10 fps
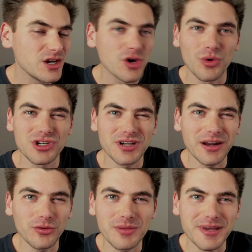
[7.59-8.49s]
which not
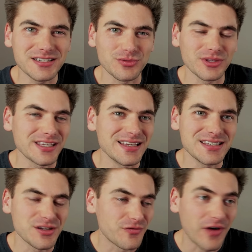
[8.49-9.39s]
only makes it really easy
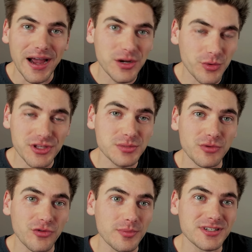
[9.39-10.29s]
to find where these
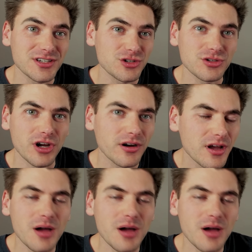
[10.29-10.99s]
performance issues are,